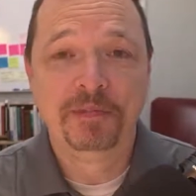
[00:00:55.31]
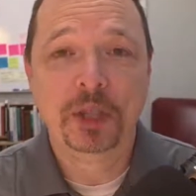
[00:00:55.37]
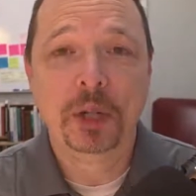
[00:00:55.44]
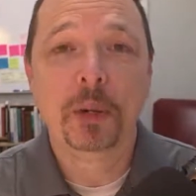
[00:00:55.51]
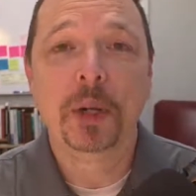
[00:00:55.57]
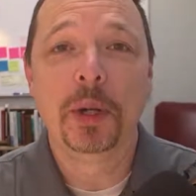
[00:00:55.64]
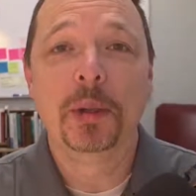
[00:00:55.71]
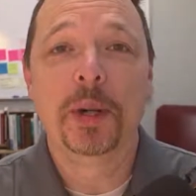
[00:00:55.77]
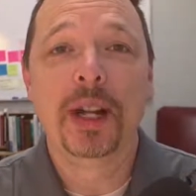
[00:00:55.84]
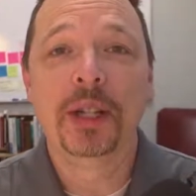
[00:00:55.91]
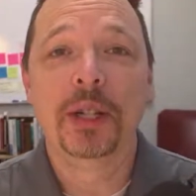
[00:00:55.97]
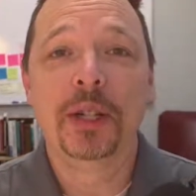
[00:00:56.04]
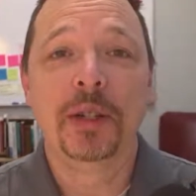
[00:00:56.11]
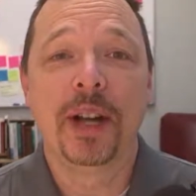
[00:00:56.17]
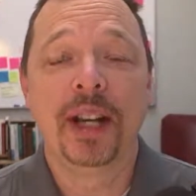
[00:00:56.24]
So what do I
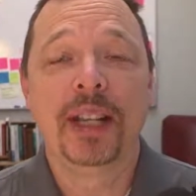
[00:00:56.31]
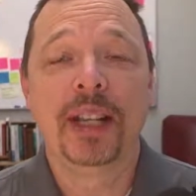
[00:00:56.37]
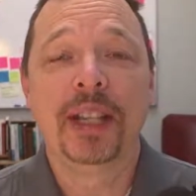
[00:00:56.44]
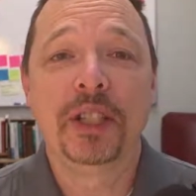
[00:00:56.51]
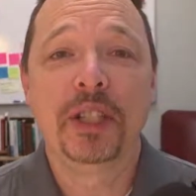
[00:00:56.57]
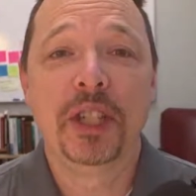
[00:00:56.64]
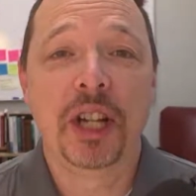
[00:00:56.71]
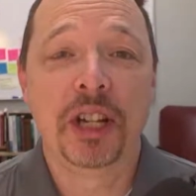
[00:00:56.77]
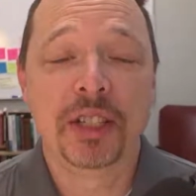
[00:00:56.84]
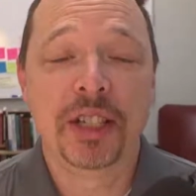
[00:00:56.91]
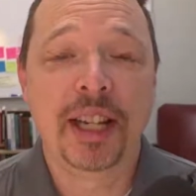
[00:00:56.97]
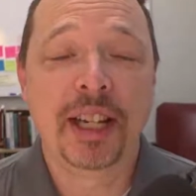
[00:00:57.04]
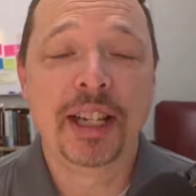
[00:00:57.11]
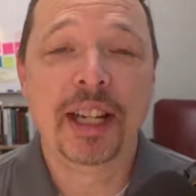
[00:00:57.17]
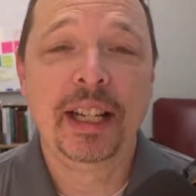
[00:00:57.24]
do? I can adjust.
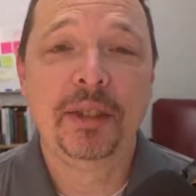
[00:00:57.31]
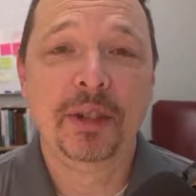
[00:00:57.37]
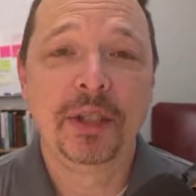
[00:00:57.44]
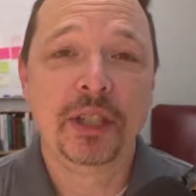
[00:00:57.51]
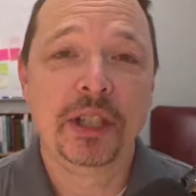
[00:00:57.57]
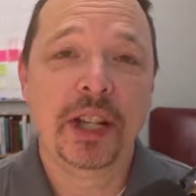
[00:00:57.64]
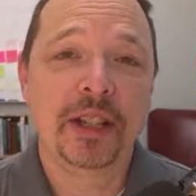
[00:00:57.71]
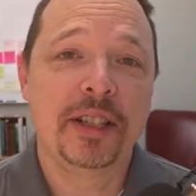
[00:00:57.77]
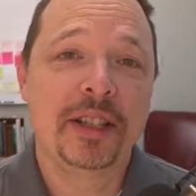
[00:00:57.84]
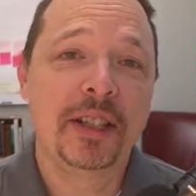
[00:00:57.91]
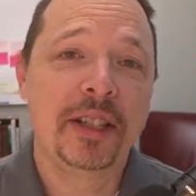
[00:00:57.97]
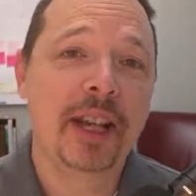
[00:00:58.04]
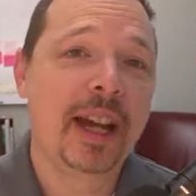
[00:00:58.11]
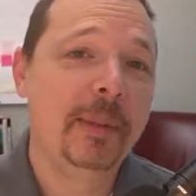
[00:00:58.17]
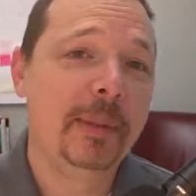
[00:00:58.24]
I can either adjust the
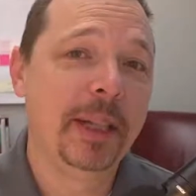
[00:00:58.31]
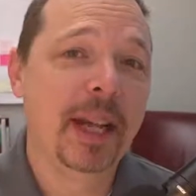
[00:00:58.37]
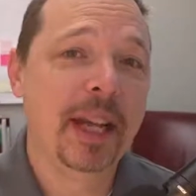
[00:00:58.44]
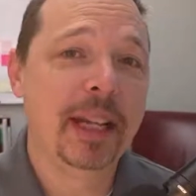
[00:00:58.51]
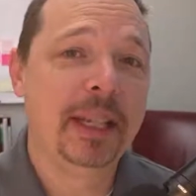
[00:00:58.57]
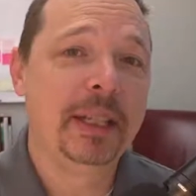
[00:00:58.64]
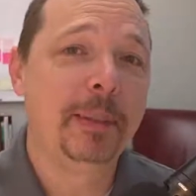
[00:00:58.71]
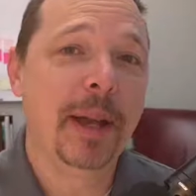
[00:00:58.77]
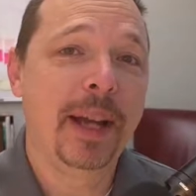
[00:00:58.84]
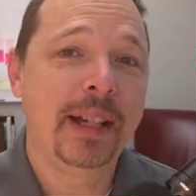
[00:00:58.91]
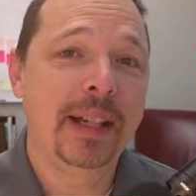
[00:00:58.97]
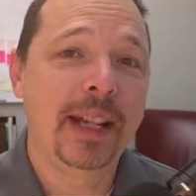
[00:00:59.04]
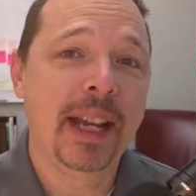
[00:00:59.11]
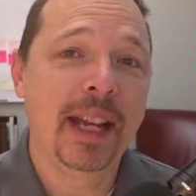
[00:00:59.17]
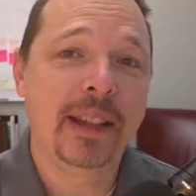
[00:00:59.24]
time that I
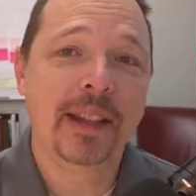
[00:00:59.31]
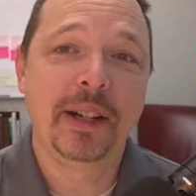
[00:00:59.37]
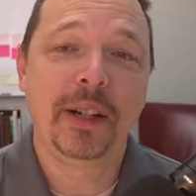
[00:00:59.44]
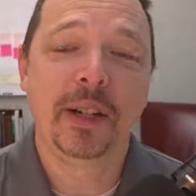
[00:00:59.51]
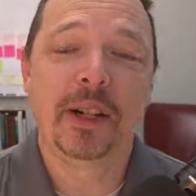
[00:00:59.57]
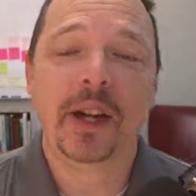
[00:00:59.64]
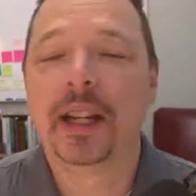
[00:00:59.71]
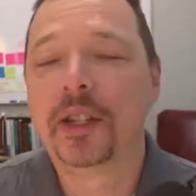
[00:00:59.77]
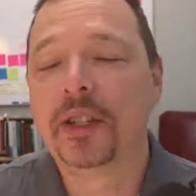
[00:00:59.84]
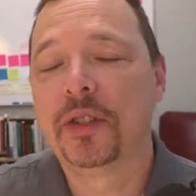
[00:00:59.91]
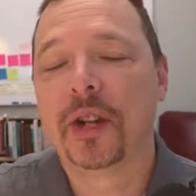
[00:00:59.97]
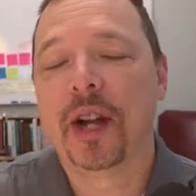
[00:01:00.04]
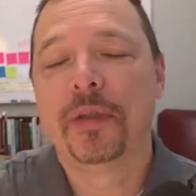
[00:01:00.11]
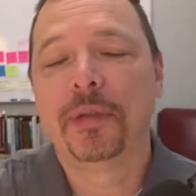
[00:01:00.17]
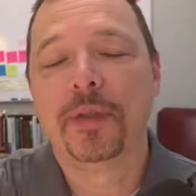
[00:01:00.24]
expect to get there or I can
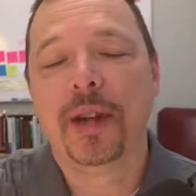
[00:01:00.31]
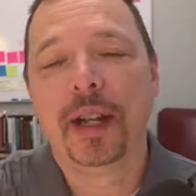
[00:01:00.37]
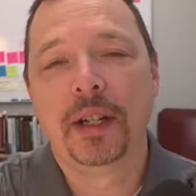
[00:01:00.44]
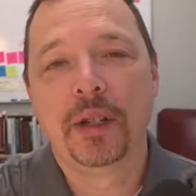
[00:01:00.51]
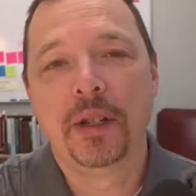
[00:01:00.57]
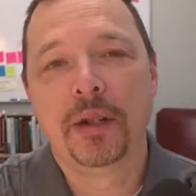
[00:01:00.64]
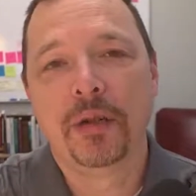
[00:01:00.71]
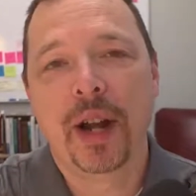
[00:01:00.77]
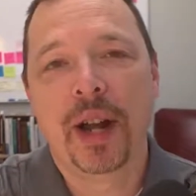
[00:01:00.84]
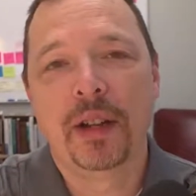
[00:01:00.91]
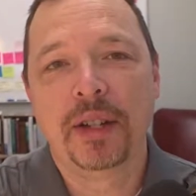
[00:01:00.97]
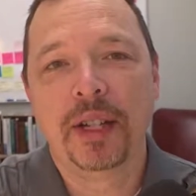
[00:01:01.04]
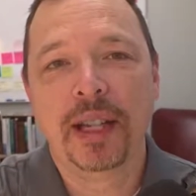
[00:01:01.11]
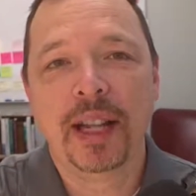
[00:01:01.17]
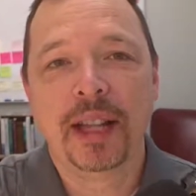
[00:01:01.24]
try and find a new
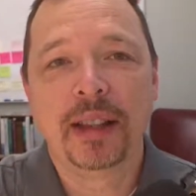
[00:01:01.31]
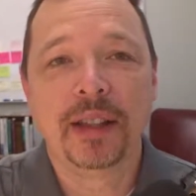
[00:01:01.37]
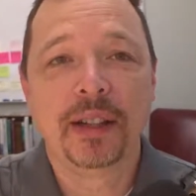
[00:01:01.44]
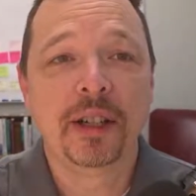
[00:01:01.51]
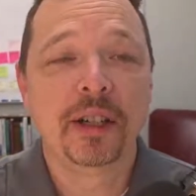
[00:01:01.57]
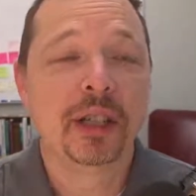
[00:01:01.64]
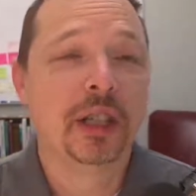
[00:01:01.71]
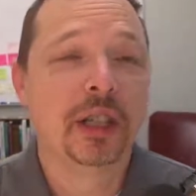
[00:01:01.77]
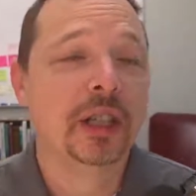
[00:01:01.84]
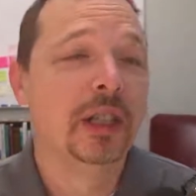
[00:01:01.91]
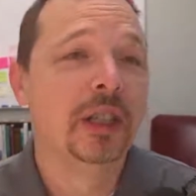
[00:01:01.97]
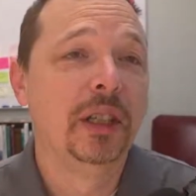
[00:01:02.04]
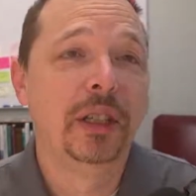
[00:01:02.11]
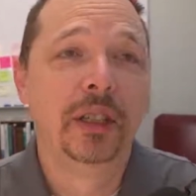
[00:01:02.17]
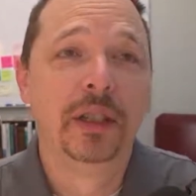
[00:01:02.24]
route to get there.
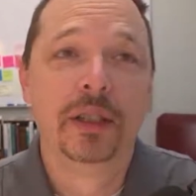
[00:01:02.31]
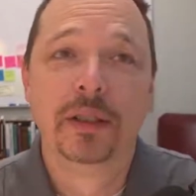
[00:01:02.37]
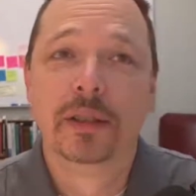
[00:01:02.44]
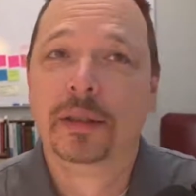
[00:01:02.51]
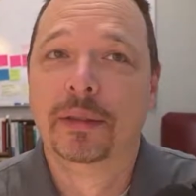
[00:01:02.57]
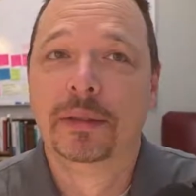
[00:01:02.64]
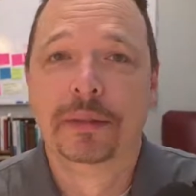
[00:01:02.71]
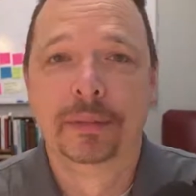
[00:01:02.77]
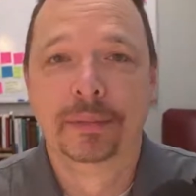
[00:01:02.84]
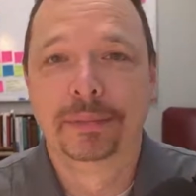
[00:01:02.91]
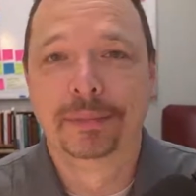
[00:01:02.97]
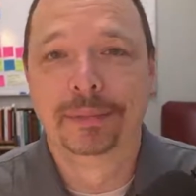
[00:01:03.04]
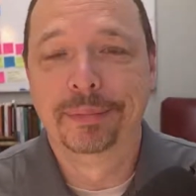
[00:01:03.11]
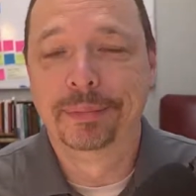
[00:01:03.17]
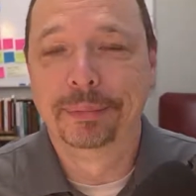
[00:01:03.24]

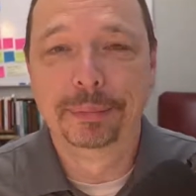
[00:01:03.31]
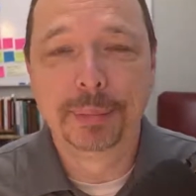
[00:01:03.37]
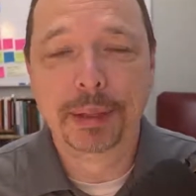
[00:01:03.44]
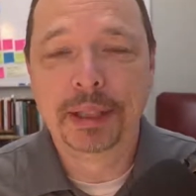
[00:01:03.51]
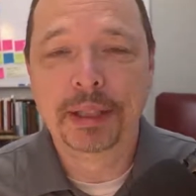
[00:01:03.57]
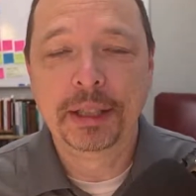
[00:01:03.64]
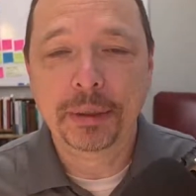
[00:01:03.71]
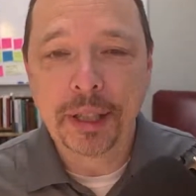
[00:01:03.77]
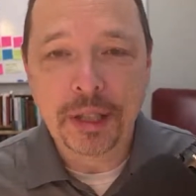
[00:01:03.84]
But the